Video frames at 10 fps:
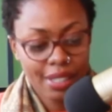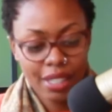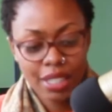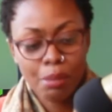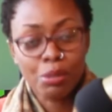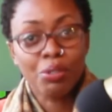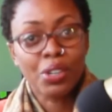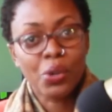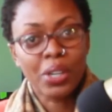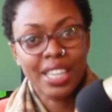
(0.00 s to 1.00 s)
in terms of
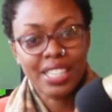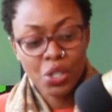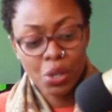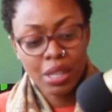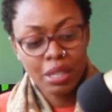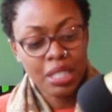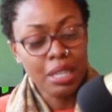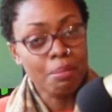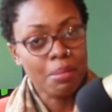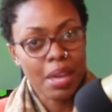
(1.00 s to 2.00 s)
an organization, and the
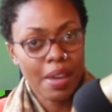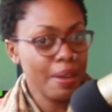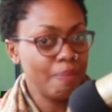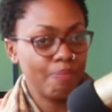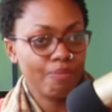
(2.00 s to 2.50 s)
team there.